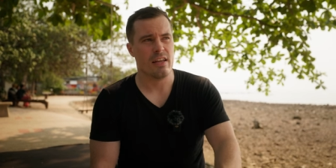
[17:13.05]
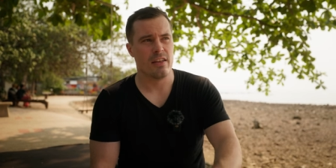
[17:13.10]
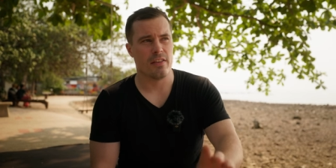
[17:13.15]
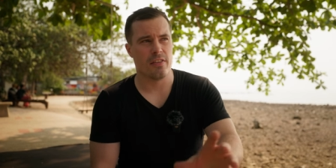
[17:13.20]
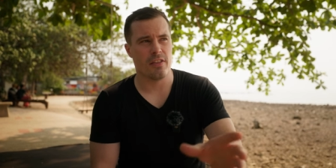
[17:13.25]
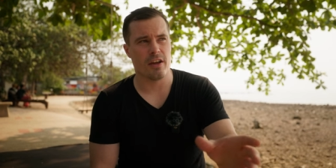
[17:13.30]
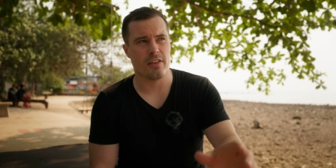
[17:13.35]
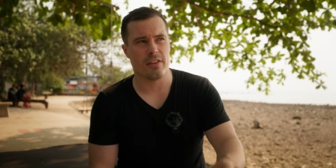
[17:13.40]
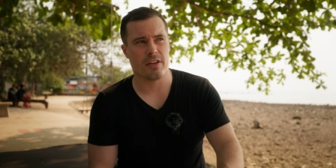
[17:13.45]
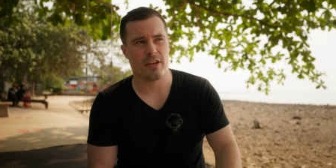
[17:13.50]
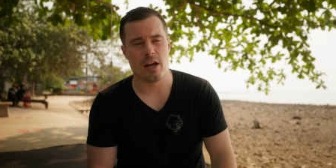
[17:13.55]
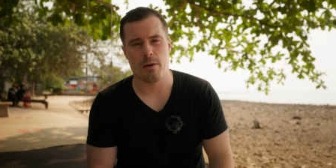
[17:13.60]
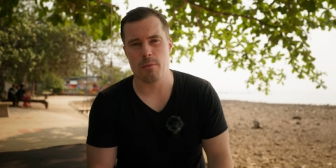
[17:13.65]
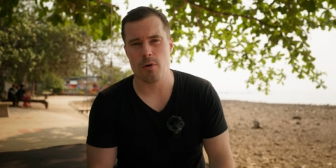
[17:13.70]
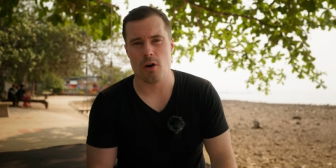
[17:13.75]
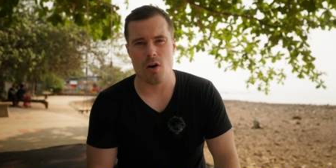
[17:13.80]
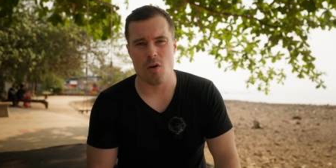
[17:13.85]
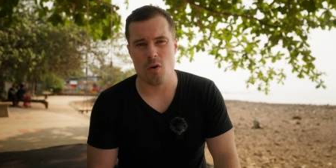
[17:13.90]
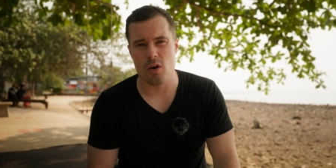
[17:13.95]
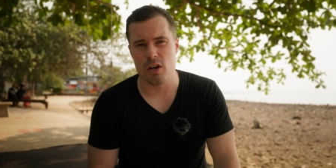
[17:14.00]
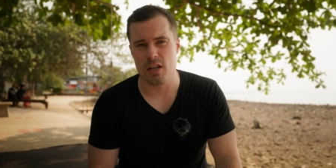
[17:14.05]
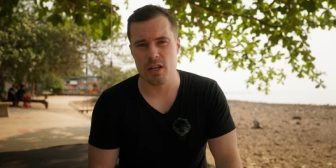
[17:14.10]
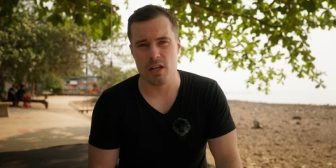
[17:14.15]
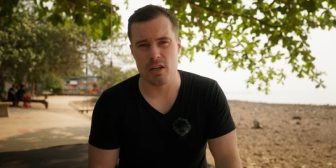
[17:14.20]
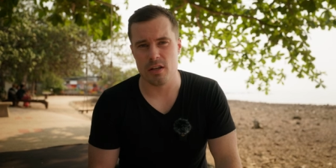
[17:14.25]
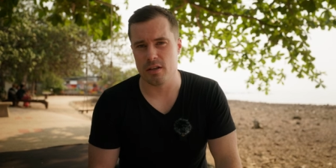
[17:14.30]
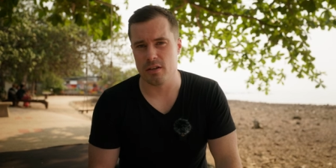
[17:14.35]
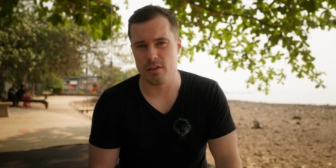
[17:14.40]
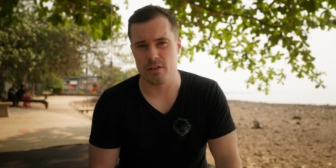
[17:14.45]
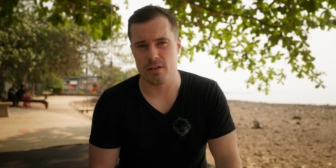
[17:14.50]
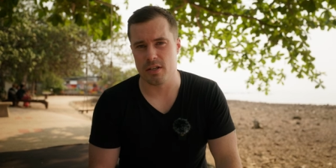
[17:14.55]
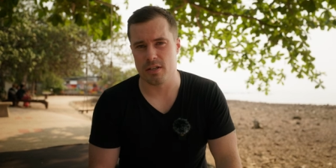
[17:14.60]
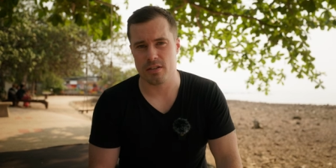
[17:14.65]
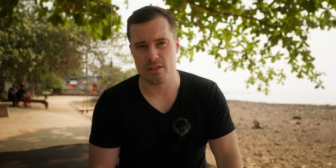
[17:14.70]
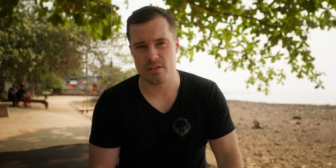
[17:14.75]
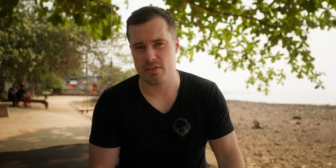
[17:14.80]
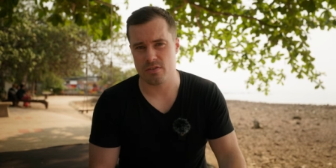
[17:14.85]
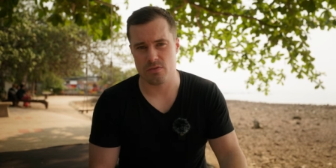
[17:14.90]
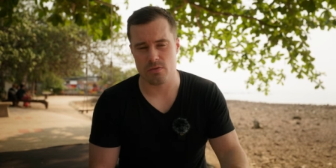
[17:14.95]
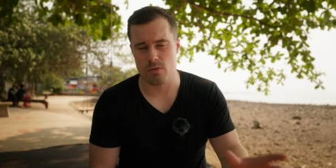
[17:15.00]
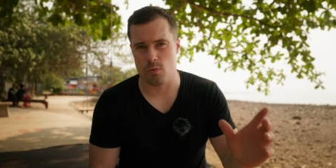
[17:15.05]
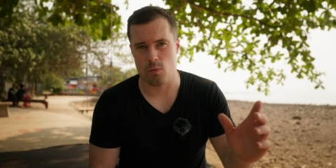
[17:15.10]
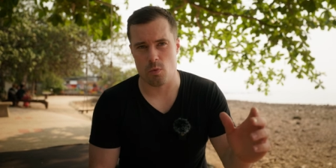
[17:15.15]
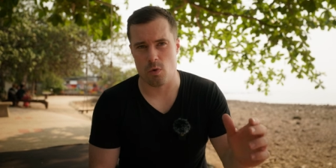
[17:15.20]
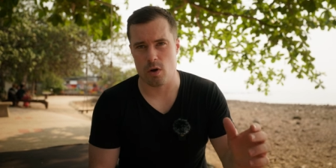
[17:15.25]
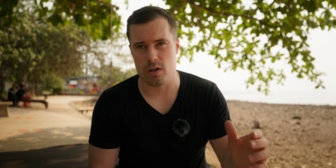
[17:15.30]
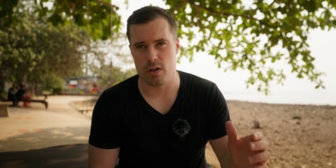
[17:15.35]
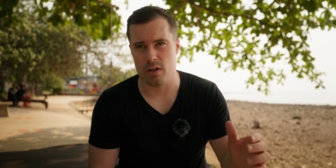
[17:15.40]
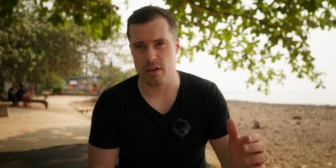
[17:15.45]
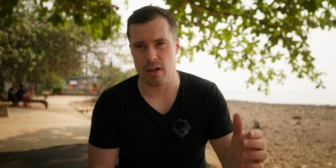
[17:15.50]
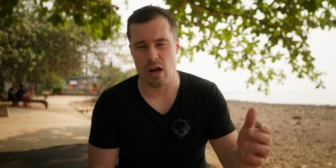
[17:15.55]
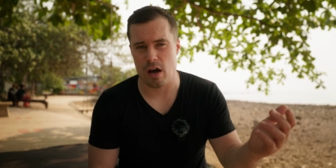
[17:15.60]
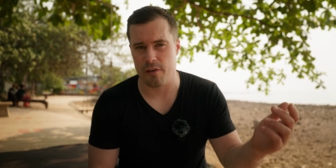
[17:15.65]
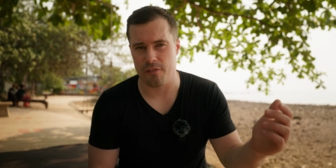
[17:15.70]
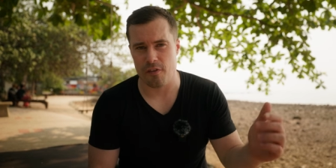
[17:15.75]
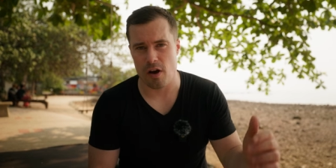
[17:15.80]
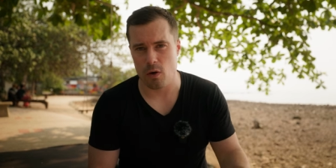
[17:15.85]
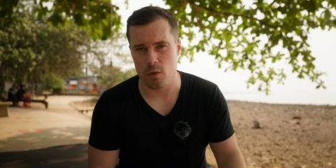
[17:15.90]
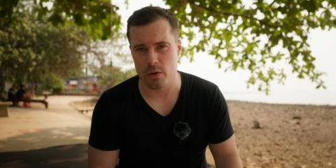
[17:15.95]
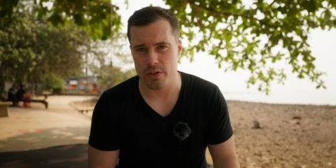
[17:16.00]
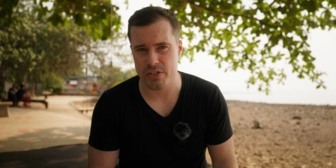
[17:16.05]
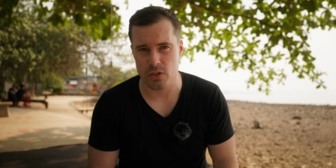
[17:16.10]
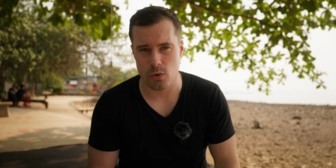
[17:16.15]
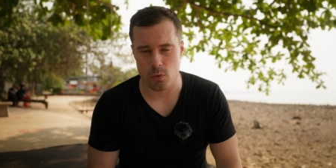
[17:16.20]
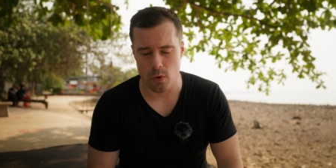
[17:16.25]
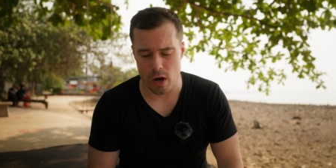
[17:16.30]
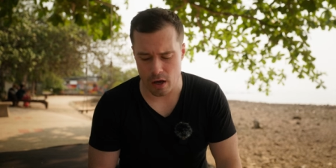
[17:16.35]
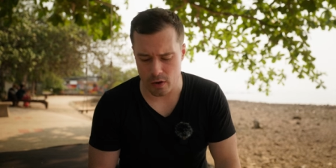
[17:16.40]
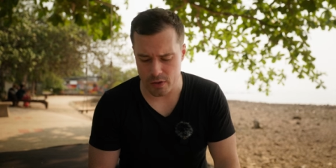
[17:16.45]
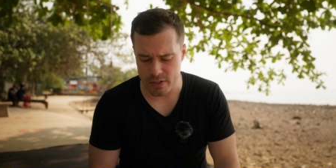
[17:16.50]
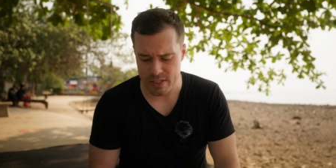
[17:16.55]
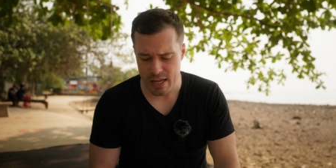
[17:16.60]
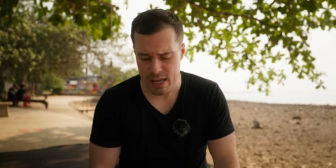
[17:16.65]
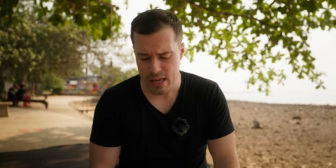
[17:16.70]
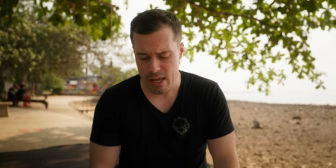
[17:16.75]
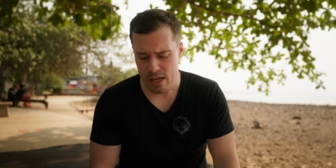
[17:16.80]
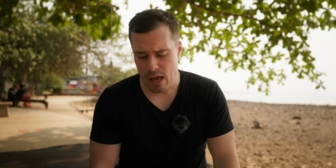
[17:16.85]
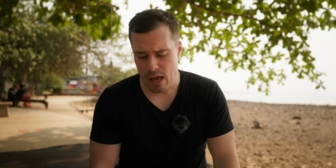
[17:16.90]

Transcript: There the camera only did 1.5 hours around,